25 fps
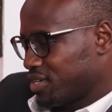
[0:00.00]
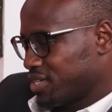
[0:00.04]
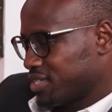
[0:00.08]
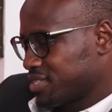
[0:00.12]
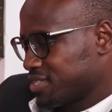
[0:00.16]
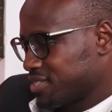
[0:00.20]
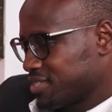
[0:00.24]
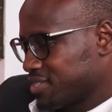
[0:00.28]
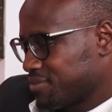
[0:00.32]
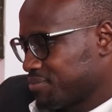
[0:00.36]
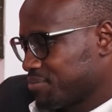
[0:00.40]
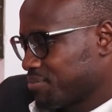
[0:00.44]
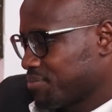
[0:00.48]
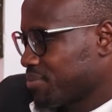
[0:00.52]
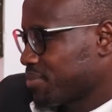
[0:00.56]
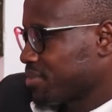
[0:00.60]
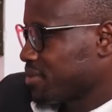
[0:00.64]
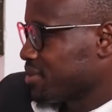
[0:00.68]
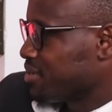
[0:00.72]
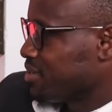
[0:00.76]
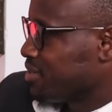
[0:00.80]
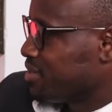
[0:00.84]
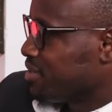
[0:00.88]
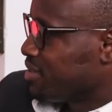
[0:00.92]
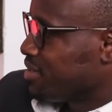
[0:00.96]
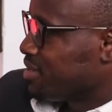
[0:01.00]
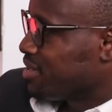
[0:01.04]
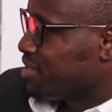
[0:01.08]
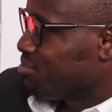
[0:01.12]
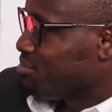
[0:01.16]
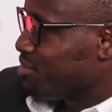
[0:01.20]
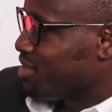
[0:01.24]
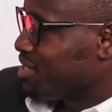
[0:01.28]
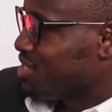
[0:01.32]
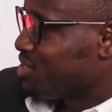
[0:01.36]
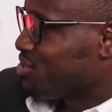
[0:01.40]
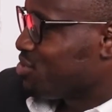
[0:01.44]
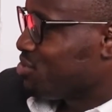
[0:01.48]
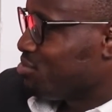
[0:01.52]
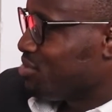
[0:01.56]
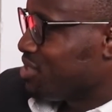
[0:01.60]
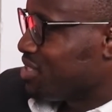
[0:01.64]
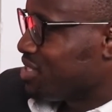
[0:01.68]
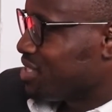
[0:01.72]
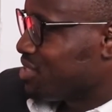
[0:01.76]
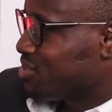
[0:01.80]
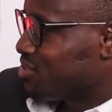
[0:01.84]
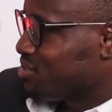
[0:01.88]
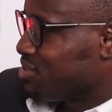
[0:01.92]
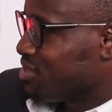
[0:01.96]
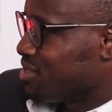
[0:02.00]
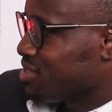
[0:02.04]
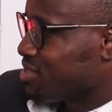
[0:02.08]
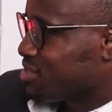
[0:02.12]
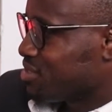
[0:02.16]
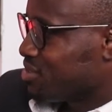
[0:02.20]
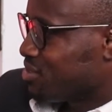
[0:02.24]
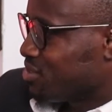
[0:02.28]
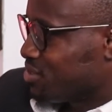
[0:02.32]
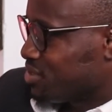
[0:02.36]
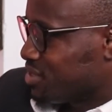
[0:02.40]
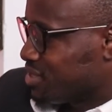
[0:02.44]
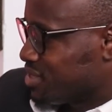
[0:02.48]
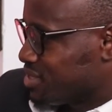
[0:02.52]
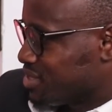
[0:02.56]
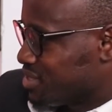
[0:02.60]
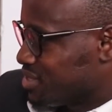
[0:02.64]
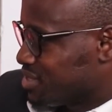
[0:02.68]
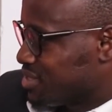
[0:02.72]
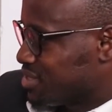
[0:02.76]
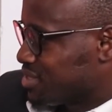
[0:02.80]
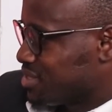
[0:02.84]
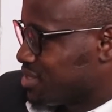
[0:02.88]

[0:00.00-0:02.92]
us remain committed to this cause,